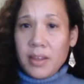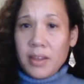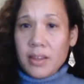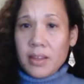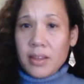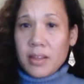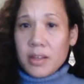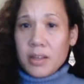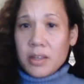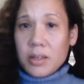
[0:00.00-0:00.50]

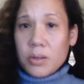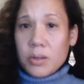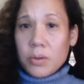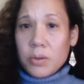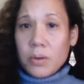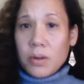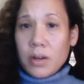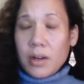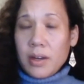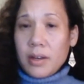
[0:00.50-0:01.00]

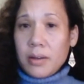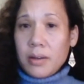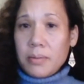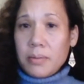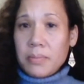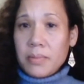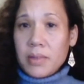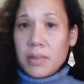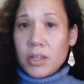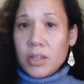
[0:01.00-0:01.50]

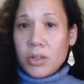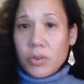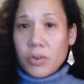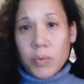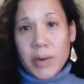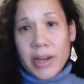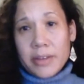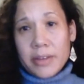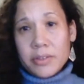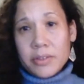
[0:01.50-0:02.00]

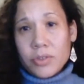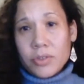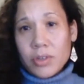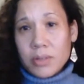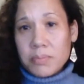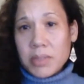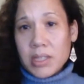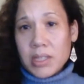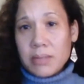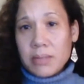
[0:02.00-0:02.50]
Around
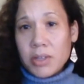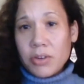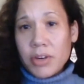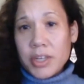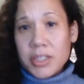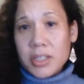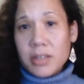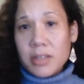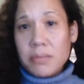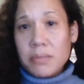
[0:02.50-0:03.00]
Trump's
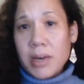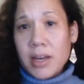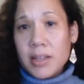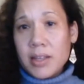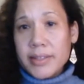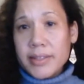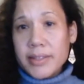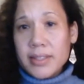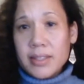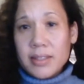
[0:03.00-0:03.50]
immigration
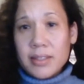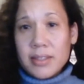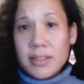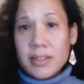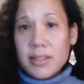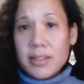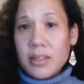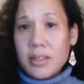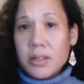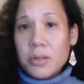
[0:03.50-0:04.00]

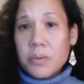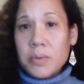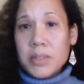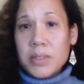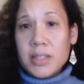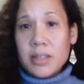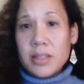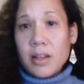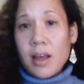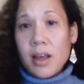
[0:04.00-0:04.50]
policies, there was
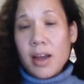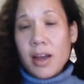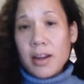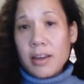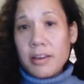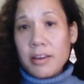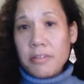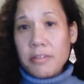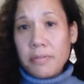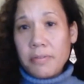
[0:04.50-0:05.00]
a lot
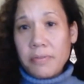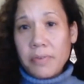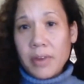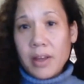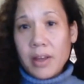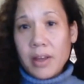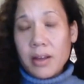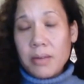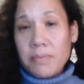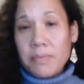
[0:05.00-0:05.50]

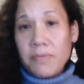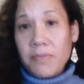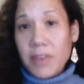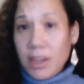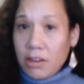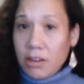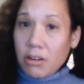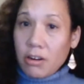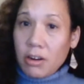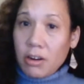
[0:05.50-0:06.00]
of
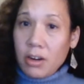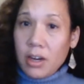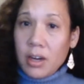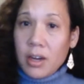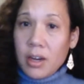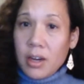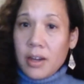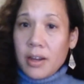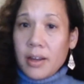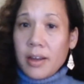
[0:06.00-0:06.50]
fear
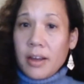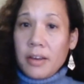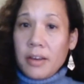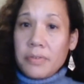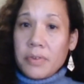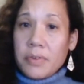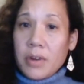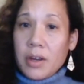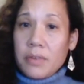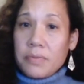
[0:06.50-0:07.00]

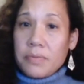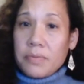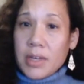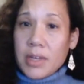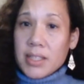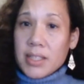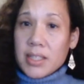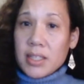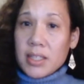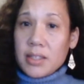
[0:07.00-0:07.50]
of
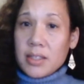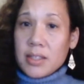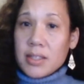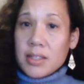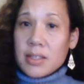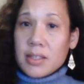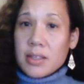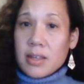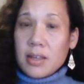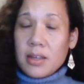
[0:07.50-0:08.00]

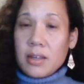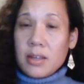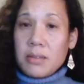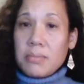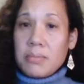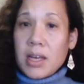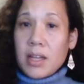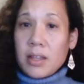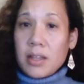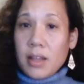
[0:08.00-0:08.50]
residents,
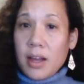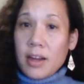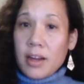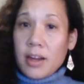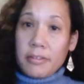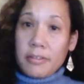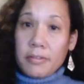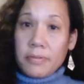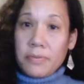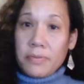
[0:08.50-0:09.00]
a lot
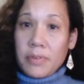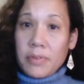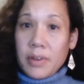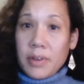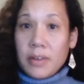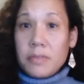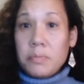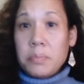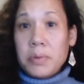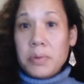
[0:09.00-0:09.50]
of
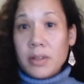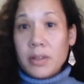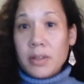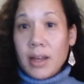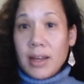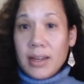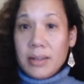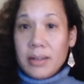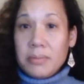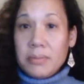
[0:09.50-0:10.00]

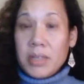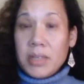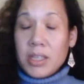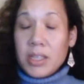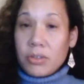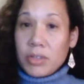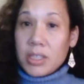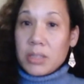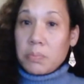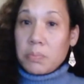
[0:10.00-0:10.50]

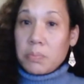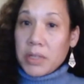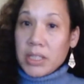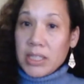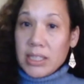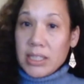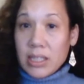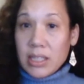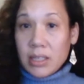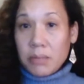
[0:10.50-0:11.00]
increased
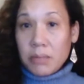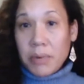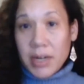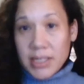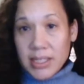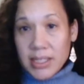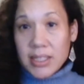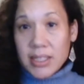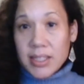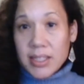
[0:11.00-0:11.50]
policing
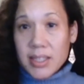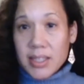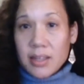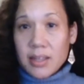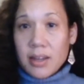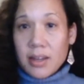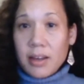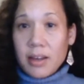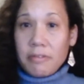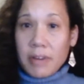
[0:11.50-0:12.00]
presence
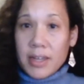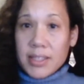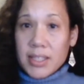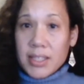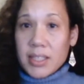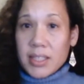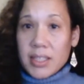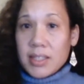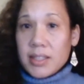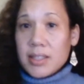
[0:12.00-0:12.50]
of
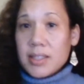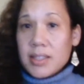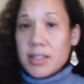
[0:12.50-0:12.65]
residents.